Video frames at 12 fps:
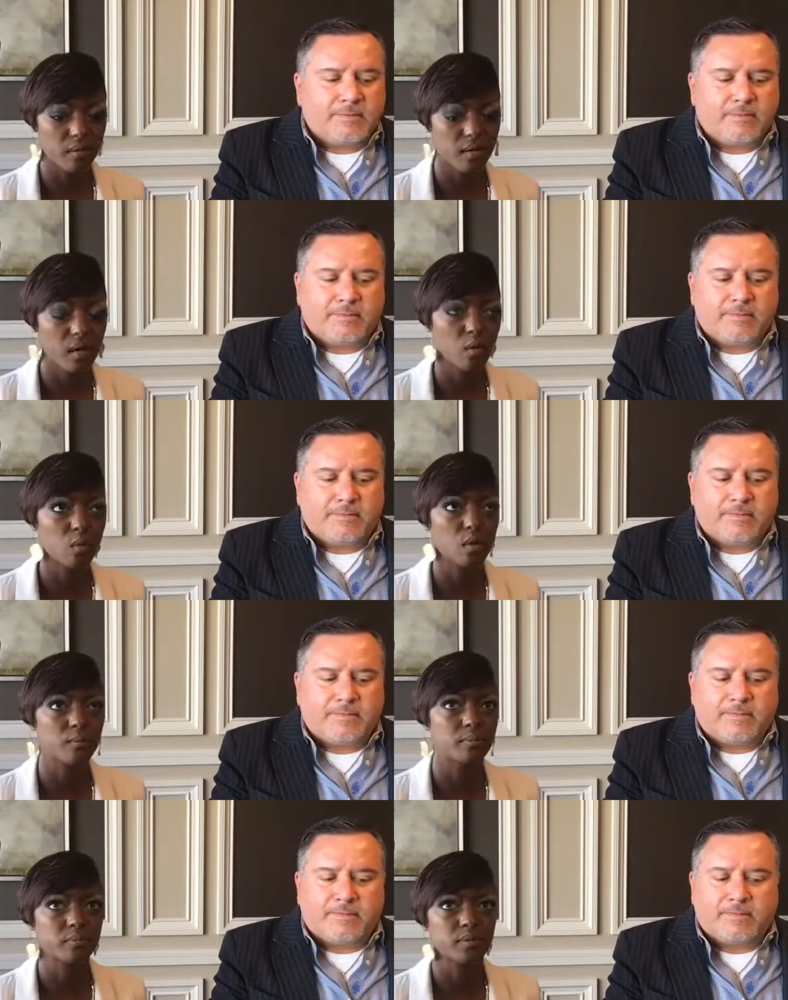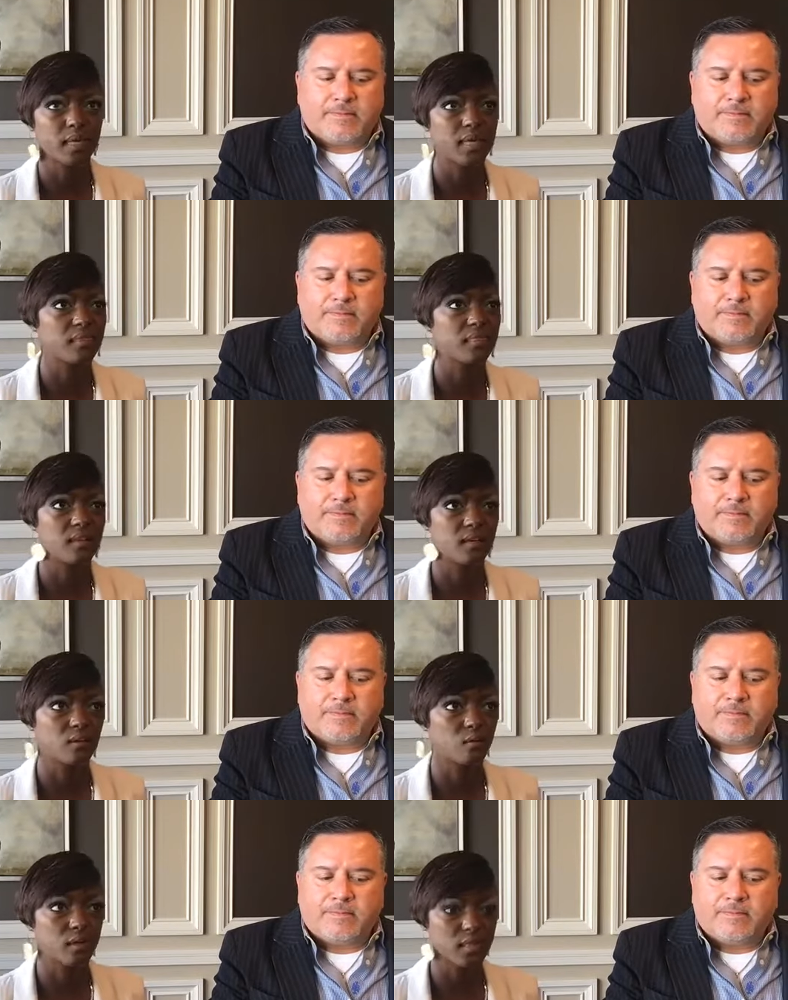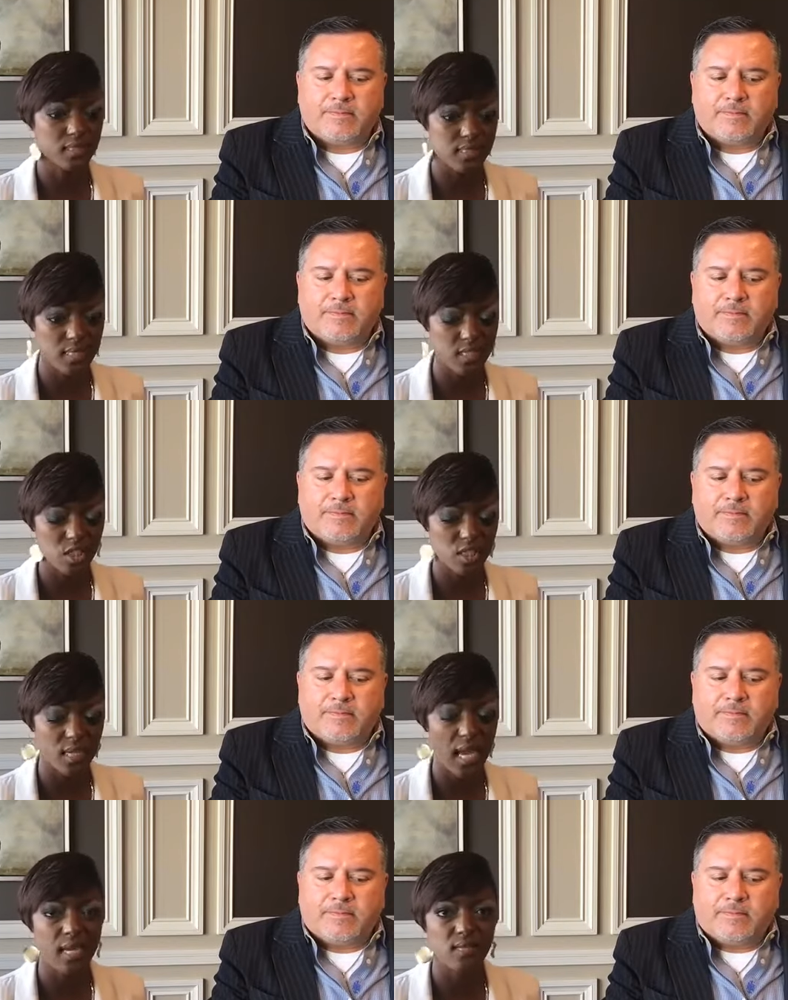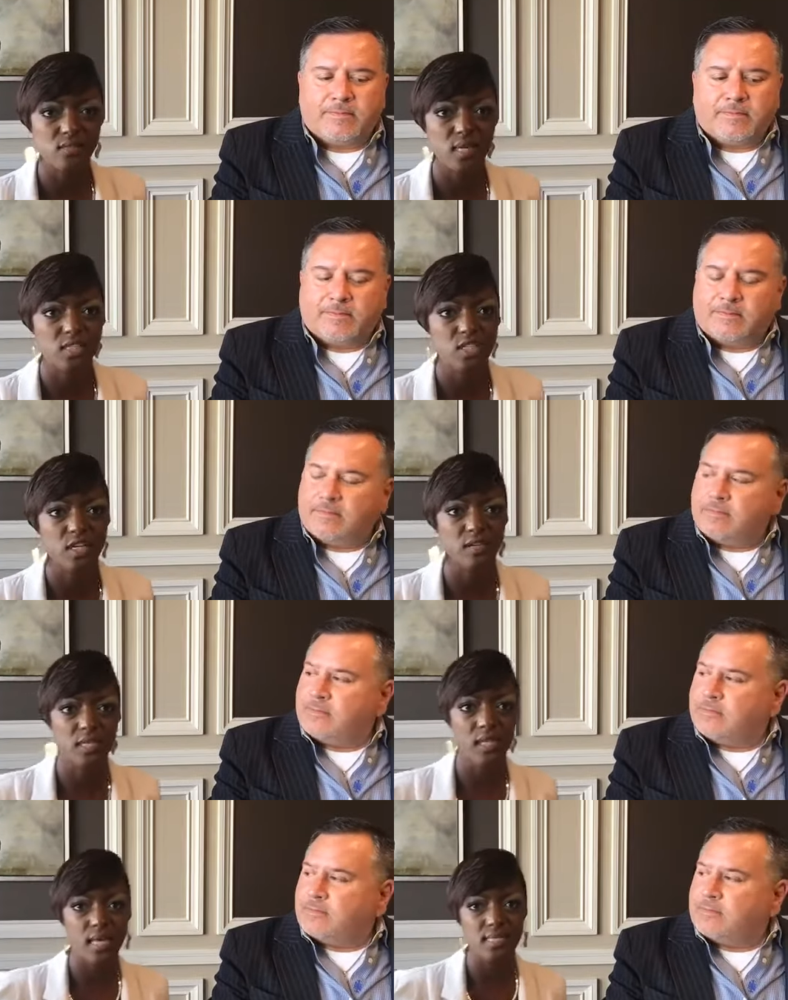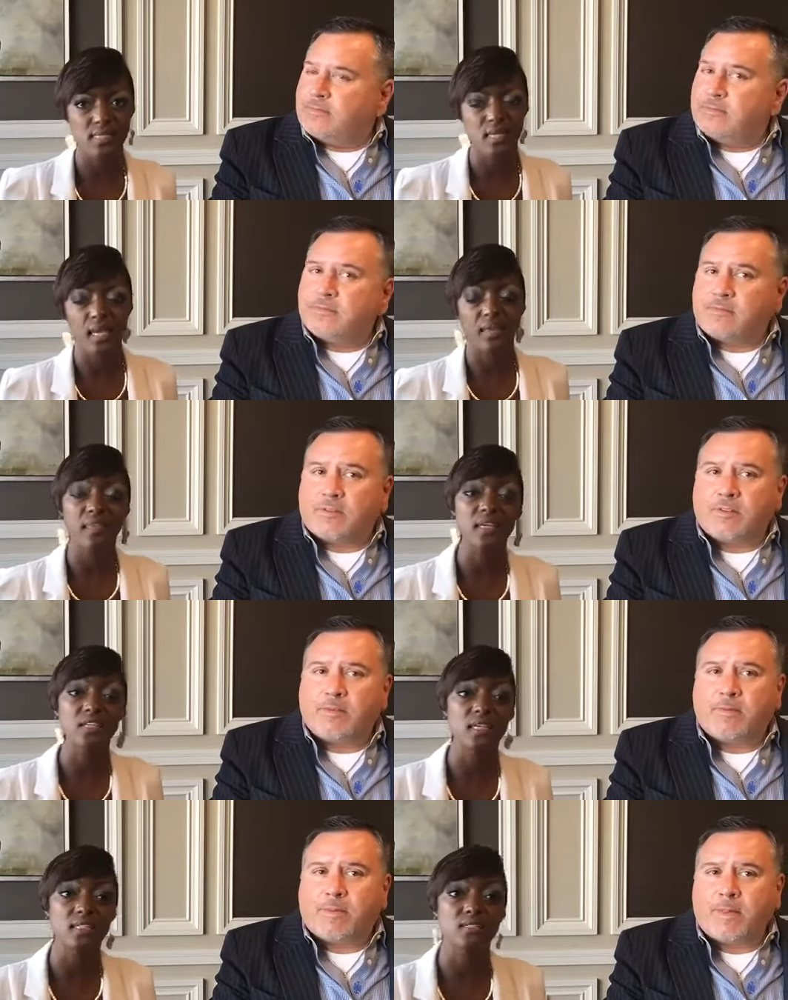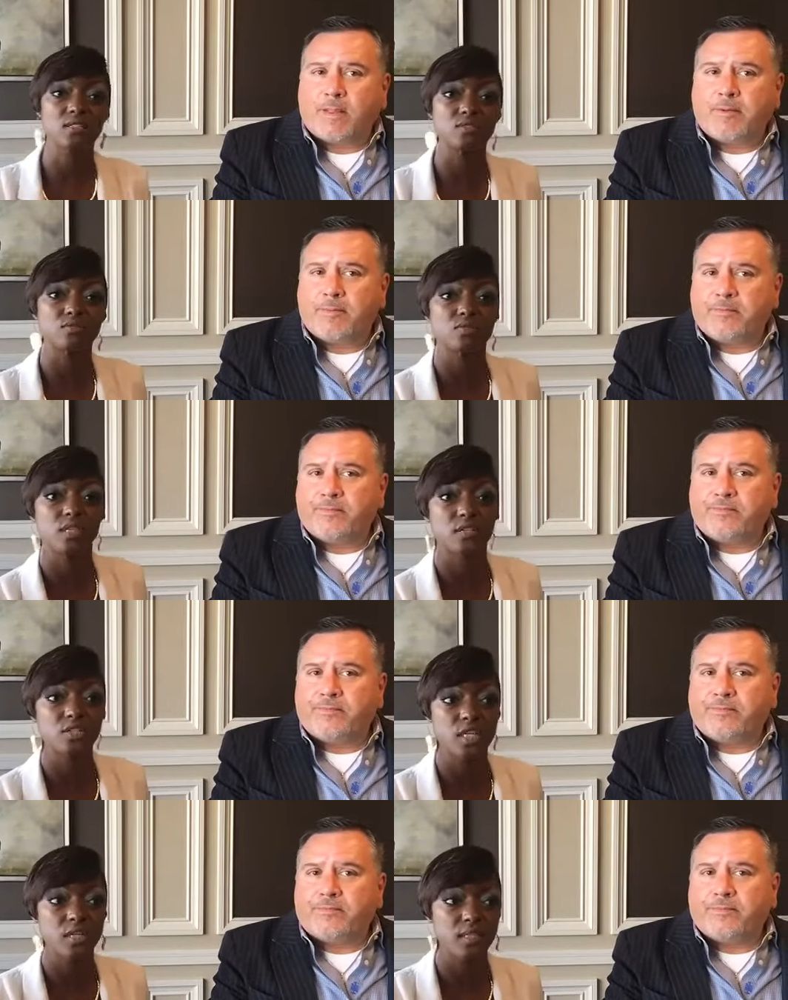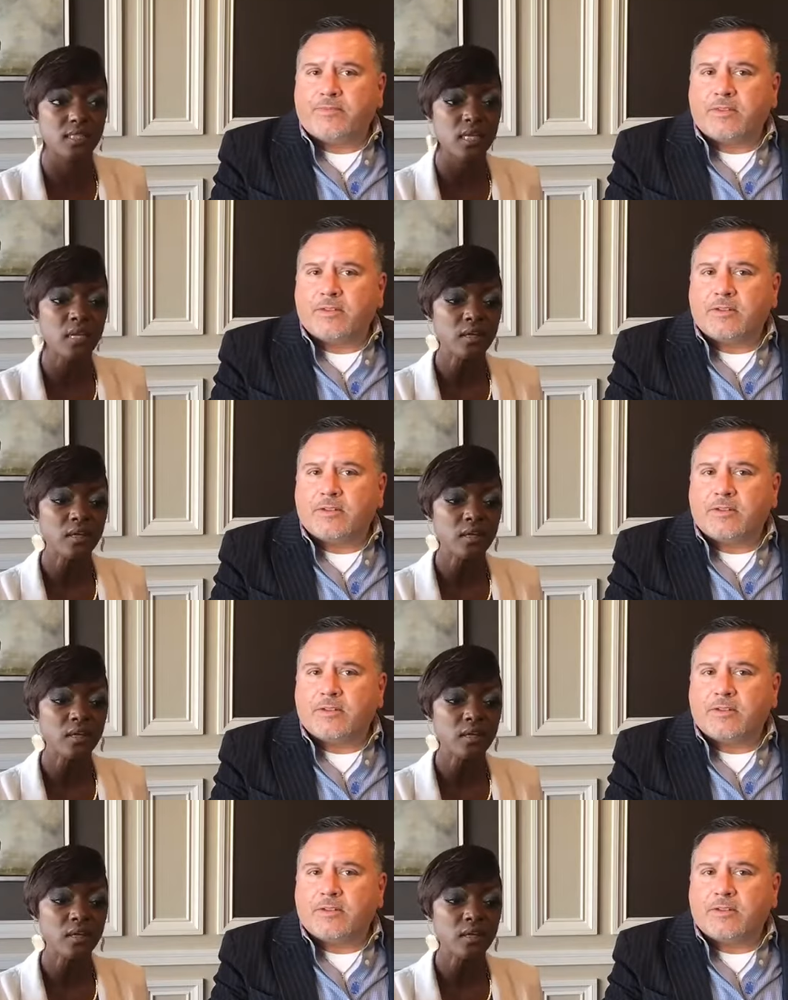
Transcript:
Speaker 1: Corp in the organization has a charity classic and they get to choose their charities.